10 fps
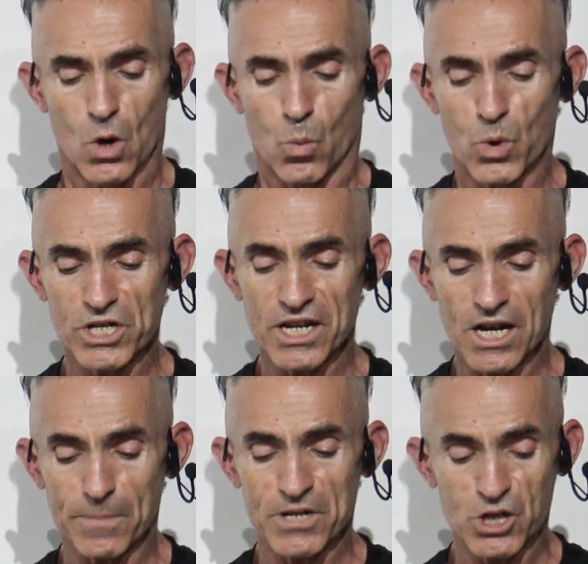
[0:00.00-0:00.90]
which can
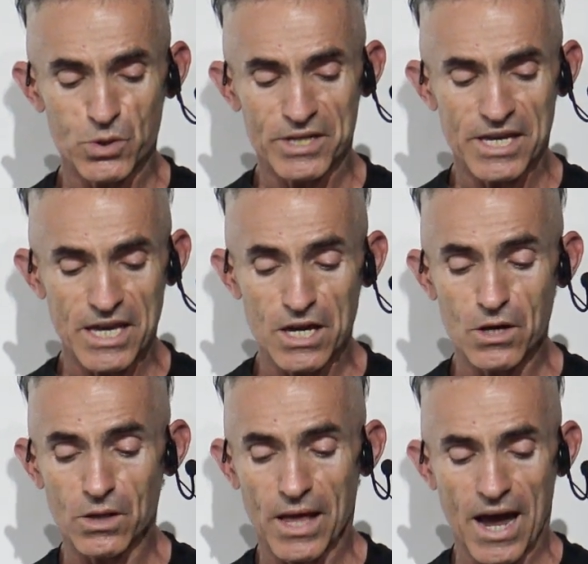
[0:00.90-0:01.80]
help tissues
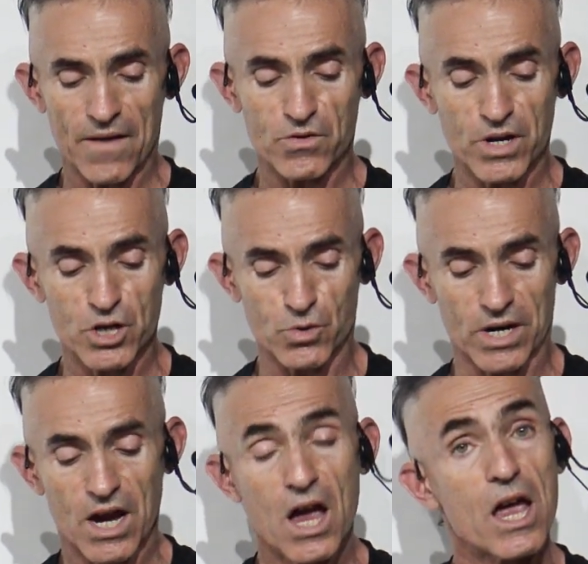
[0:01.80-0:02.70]
heal after
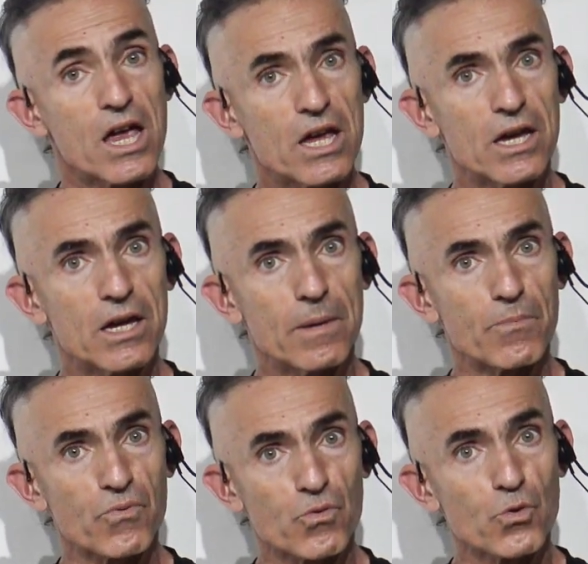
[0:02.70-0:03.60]
injury.
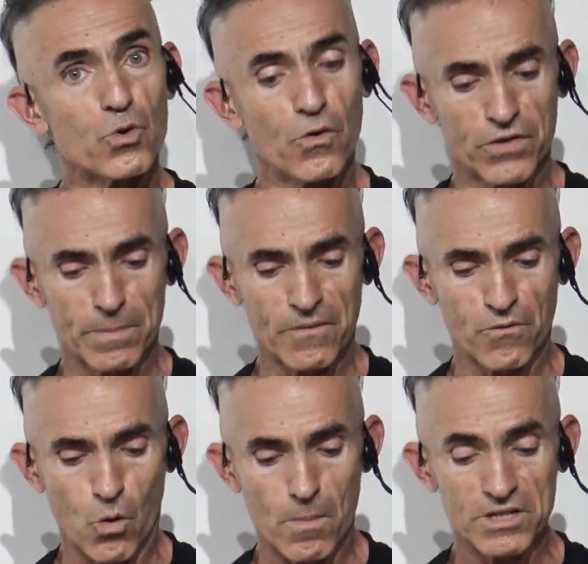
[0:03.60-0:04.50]
Improve the
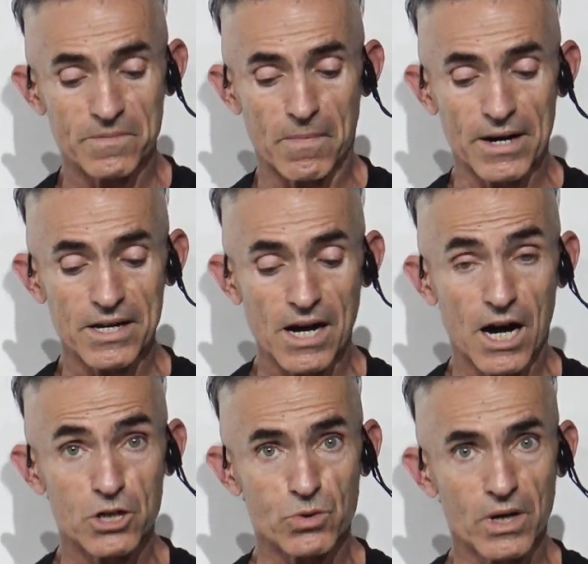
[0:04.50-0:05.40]
performance of
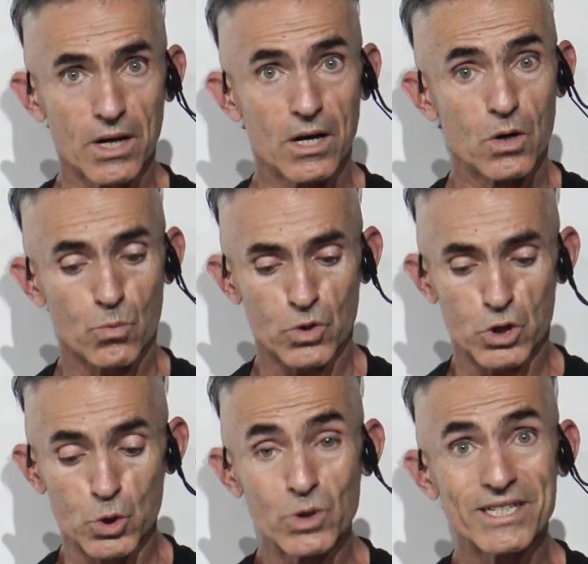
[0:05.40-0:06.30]
mitochondria,
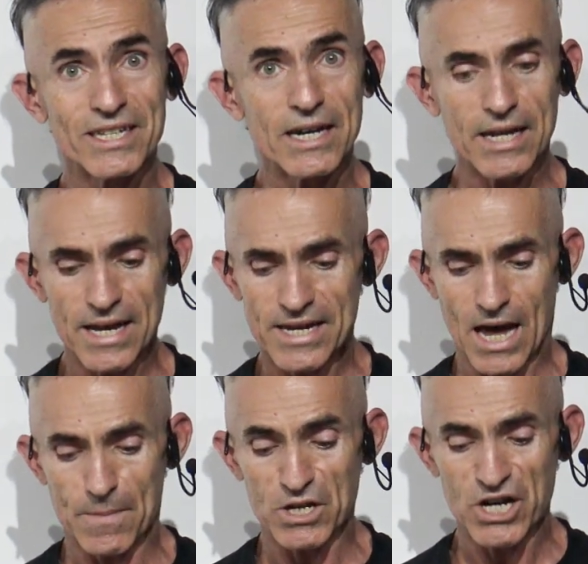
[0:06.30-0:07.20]
reduce DNA
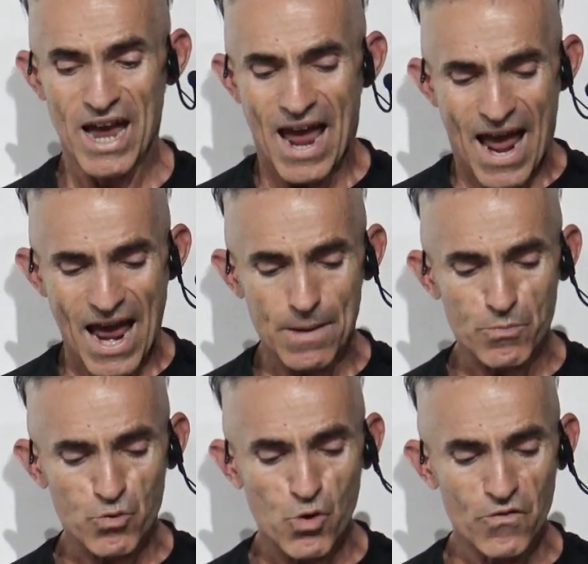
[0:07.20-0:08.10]
damage, and
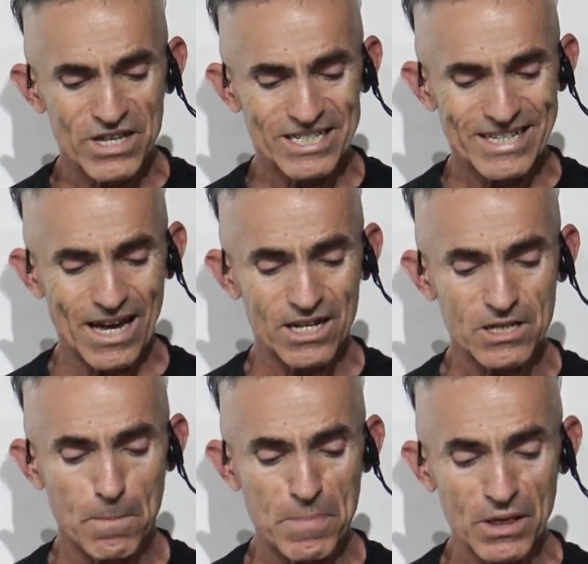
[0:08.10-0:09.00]
improve the
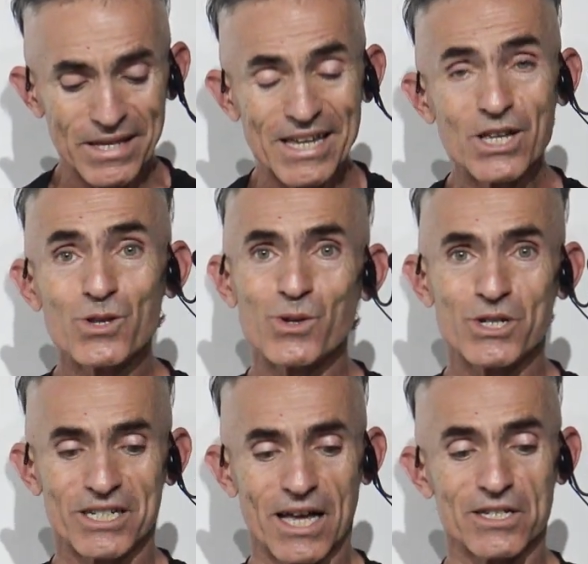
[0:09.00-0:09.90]
cell's ability
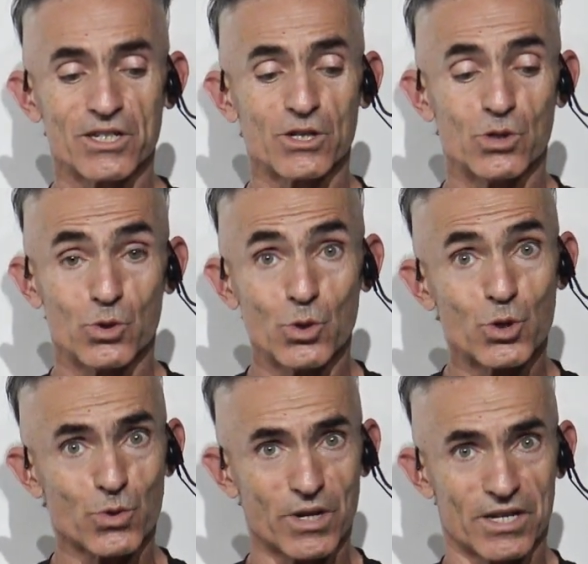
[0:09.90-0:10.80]
to sense
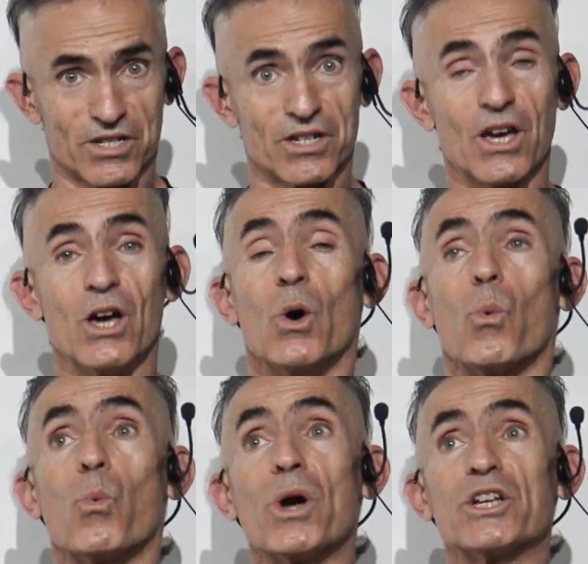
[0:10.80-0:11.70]
nutrients,
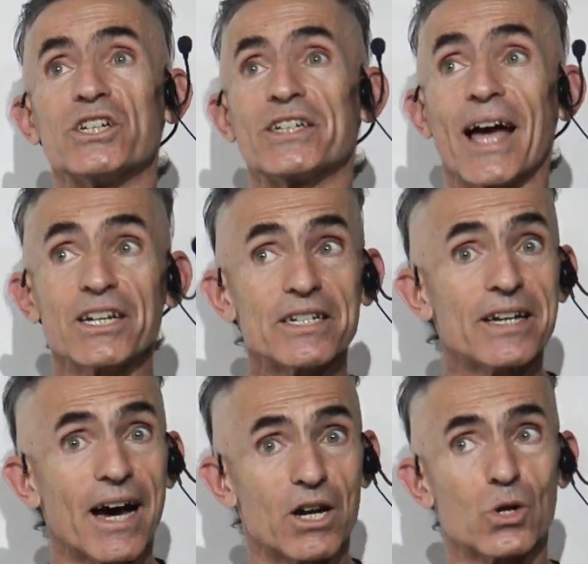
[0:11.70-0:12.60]
which is actually
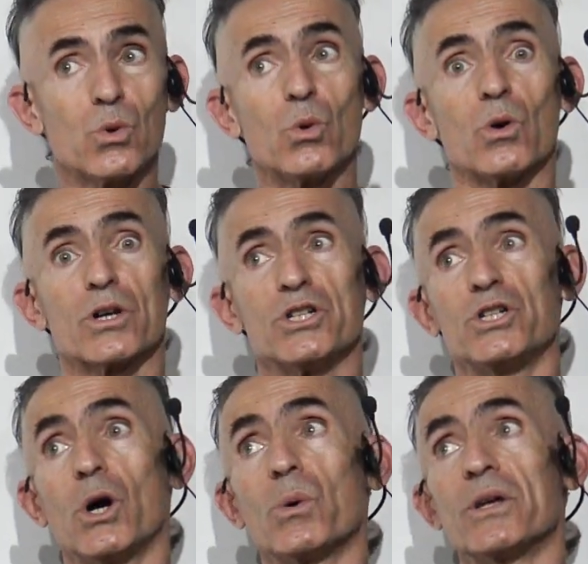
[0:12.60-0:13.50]
kind of cool because
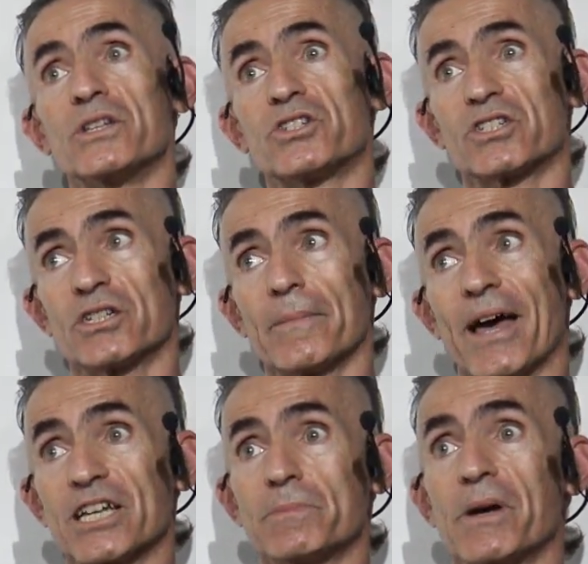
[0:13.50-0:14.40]
you know, in some
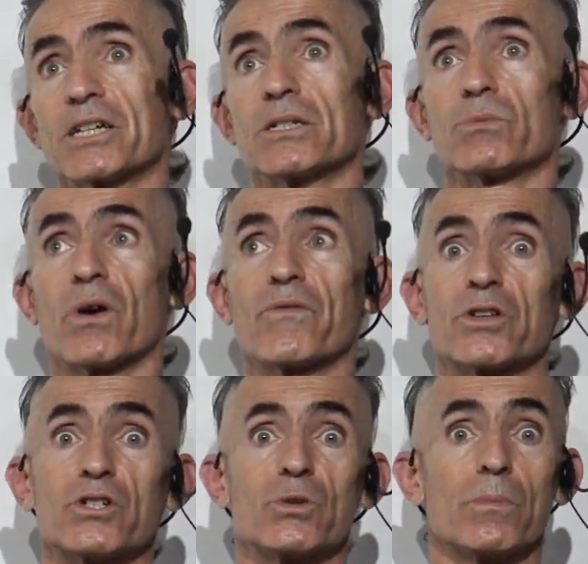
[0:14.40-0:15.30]
aspects, in
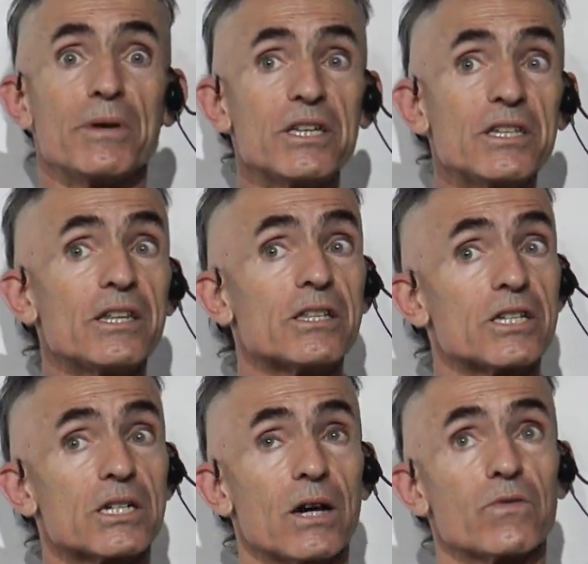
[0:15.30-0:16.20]
reference to obesity,
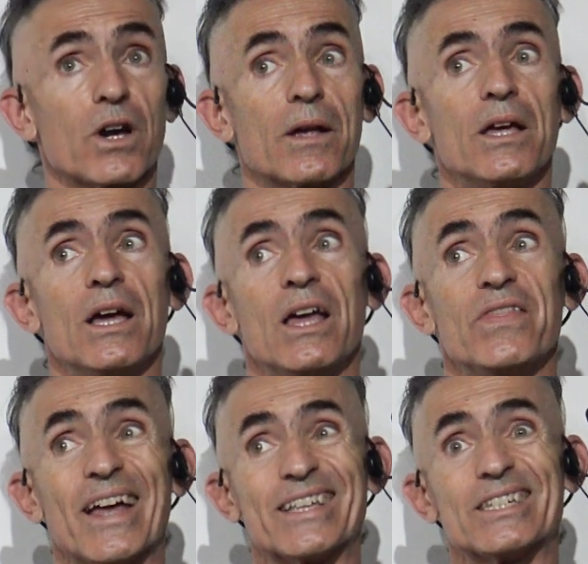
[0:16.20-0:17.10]
discovering
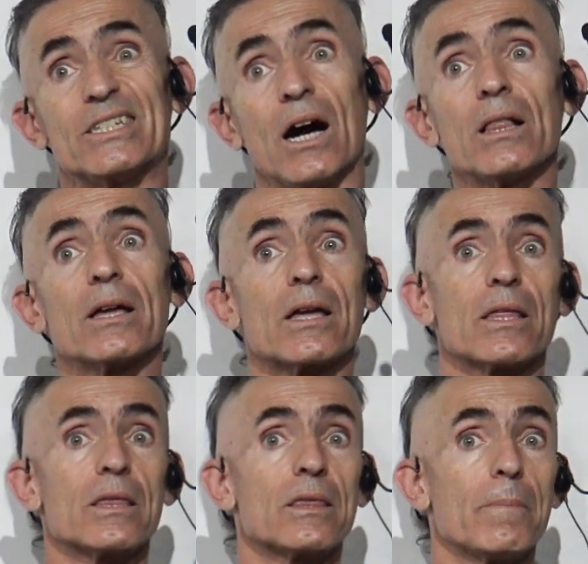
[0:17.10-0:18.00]
that's
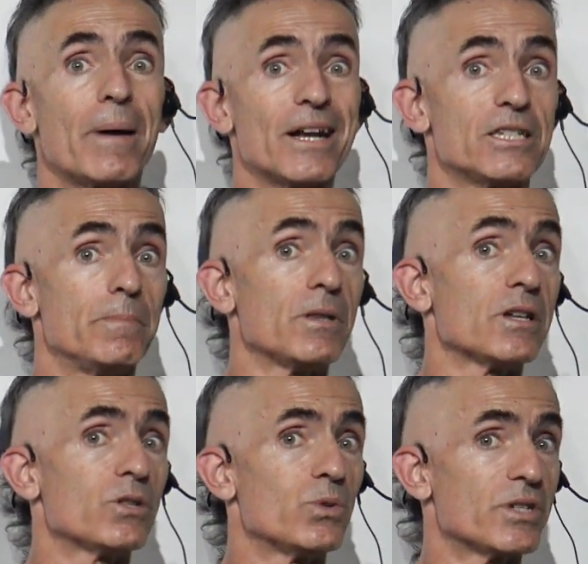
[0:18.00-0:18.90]
dulling the body's
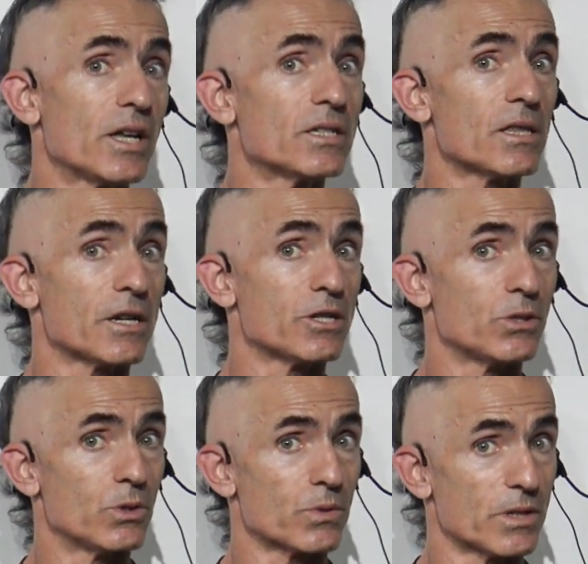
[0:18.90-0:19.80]
ability to sense a lot of these
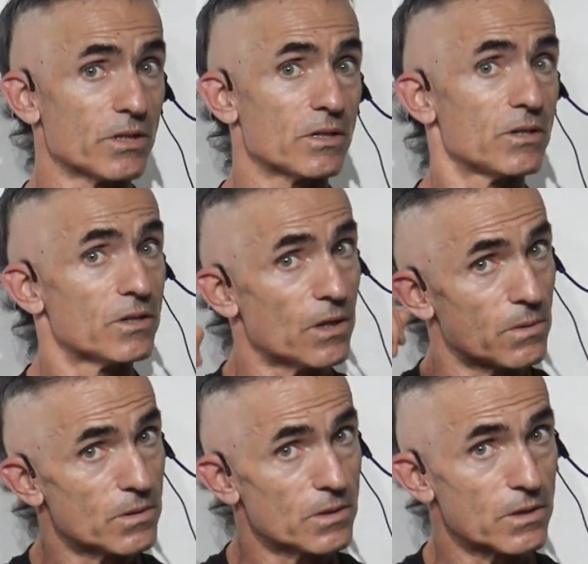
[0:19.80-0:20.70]
nutrients.
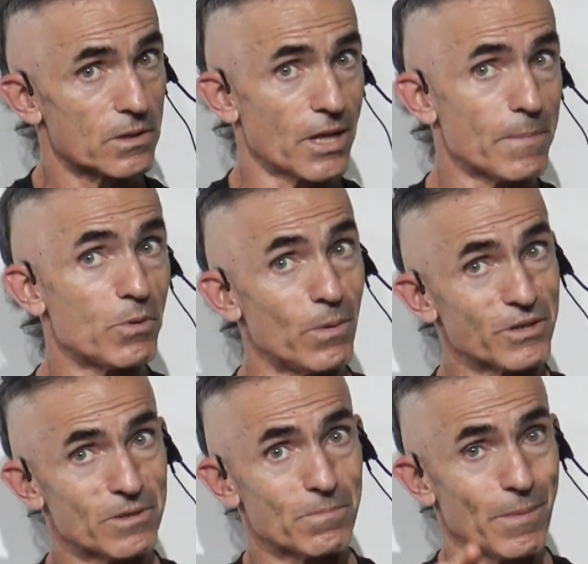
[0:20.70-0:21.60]
So, light
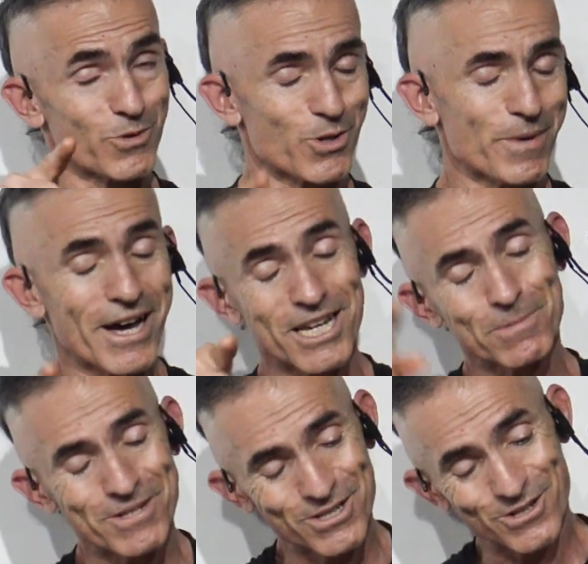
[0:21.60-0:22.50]
bulbs, publisher bias,
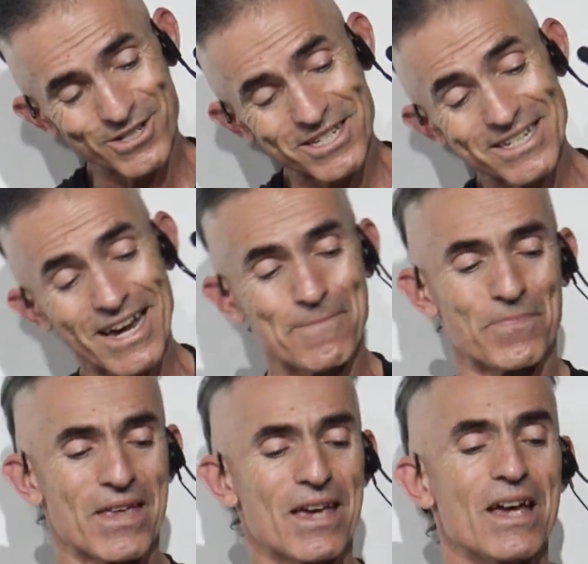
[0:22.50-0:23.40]
but still just the same.
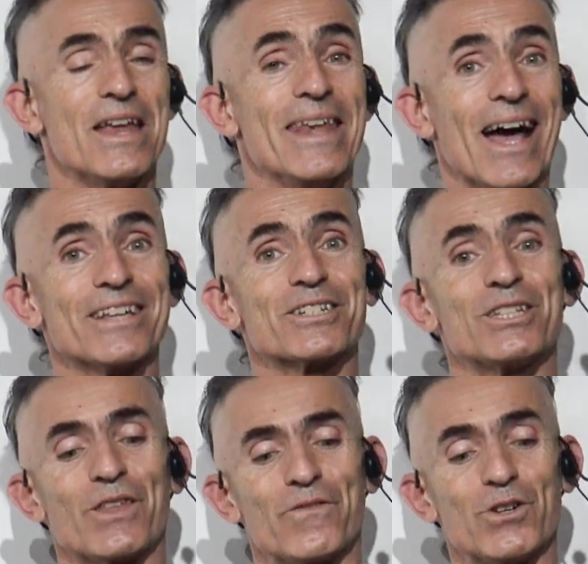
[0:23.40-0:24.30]
Now, let's get
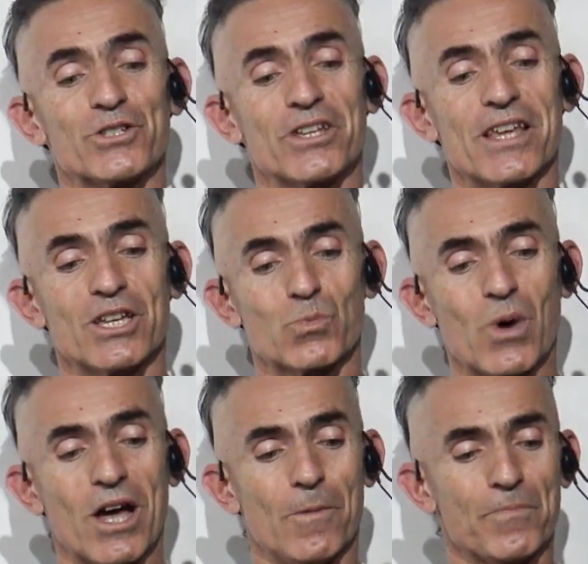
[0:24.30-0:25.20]
into the full study as
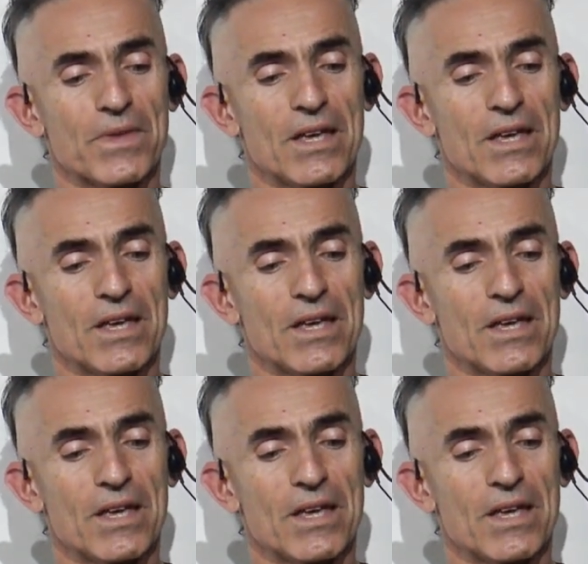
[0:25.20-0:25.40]
well.